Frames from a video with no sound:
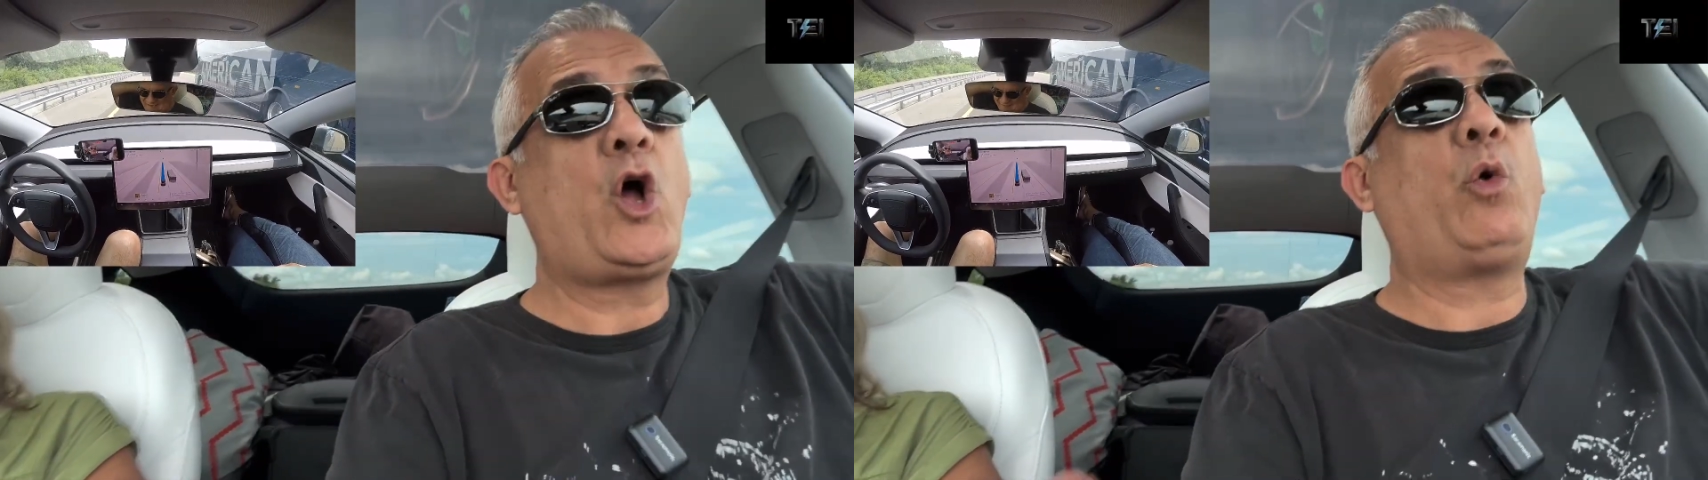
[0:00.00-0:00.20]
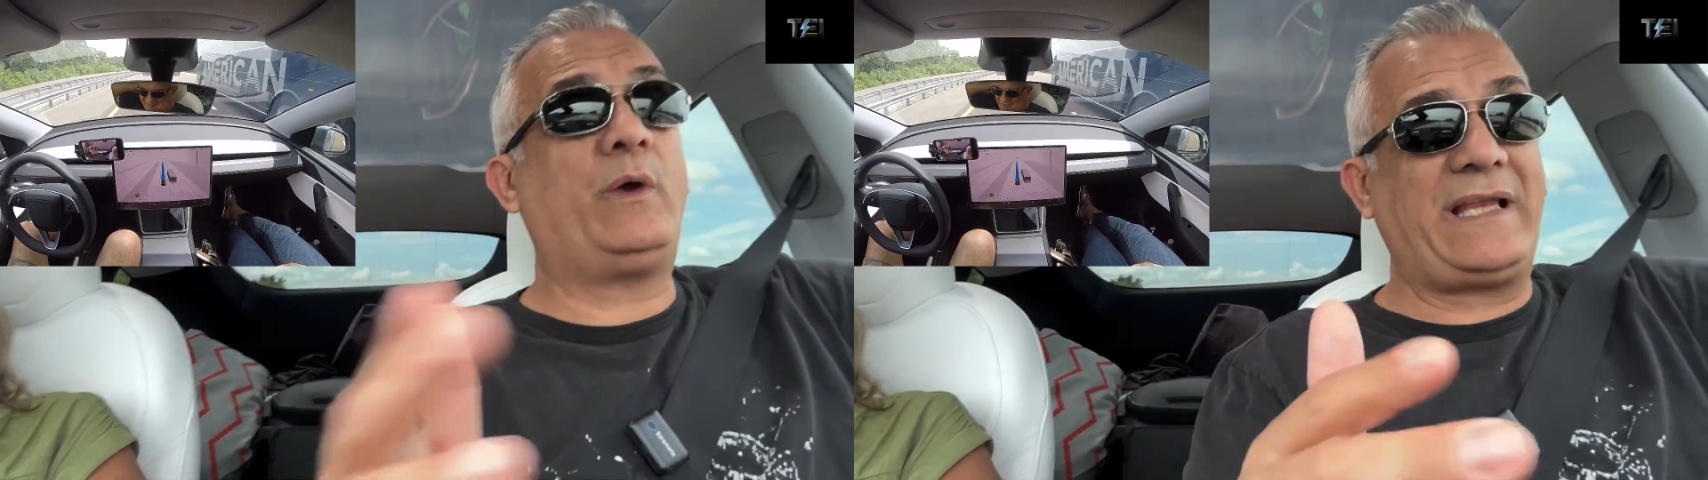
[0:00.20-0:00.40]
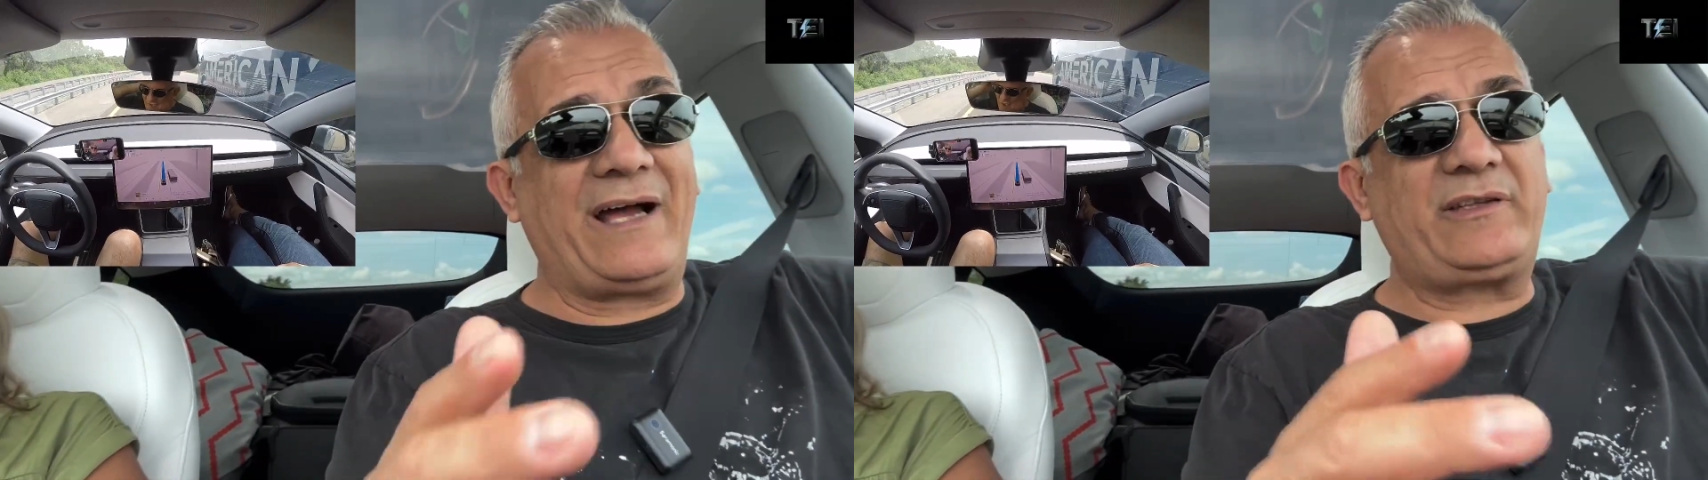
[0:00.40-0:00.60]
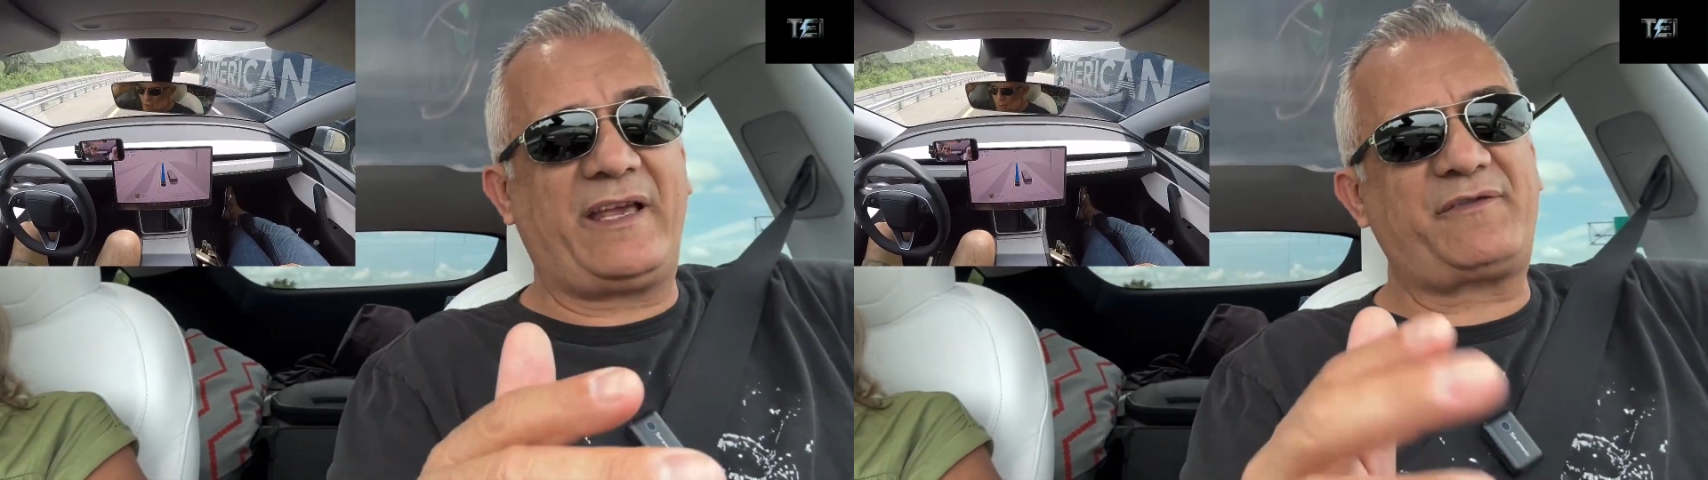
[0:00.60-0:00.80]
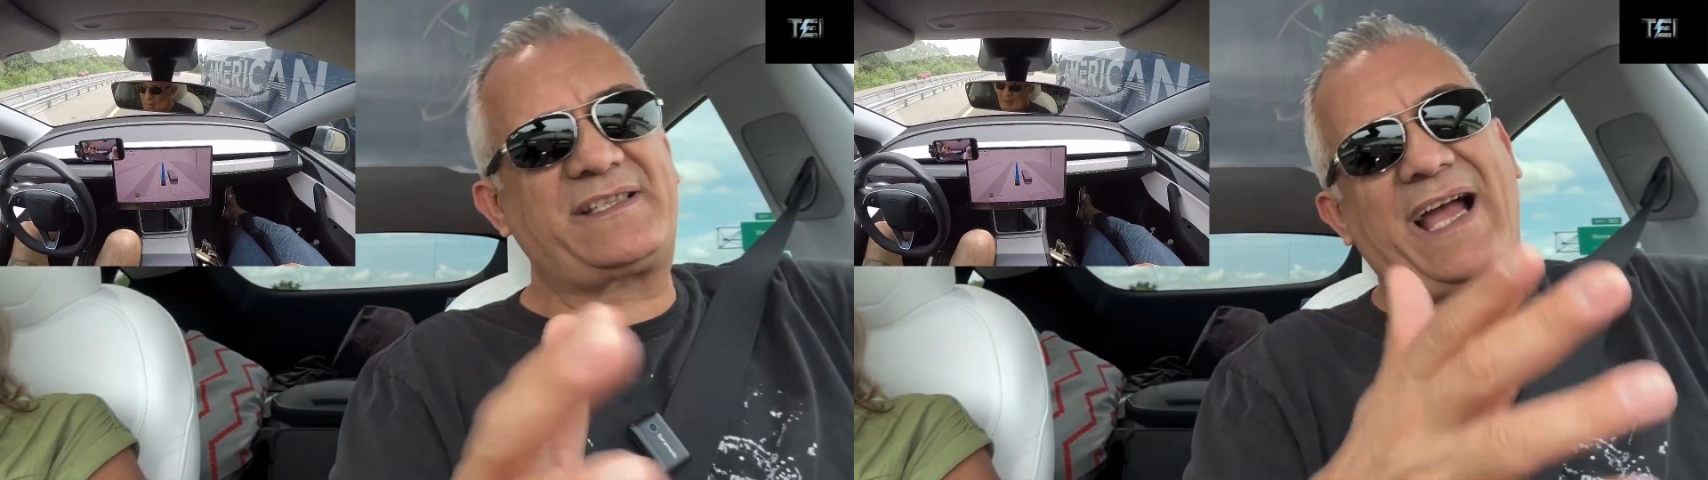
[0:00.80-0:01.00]
without the
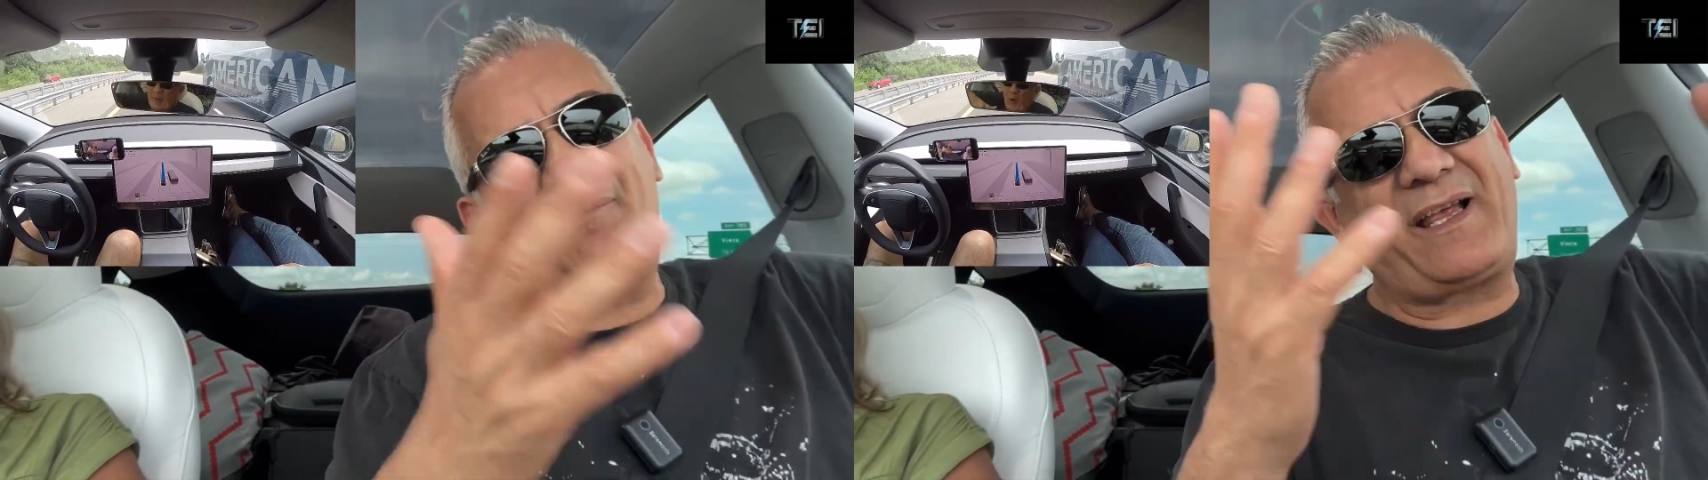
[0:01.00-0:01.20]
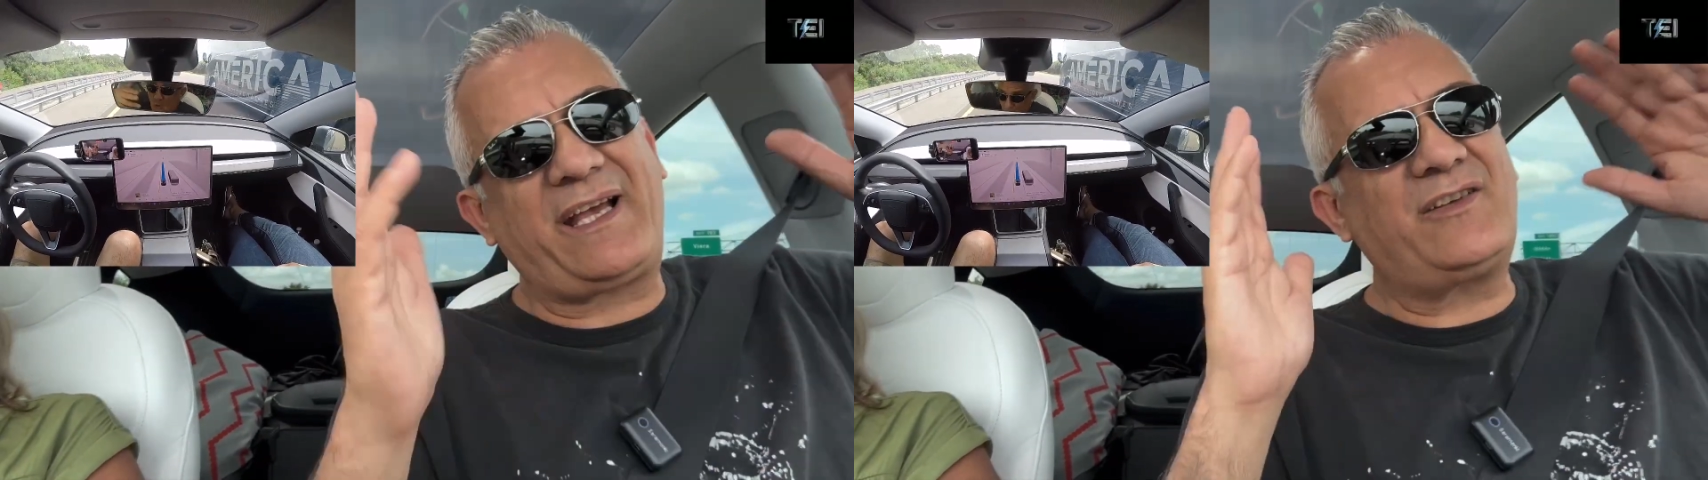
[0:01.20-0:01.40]
FSD, I'm like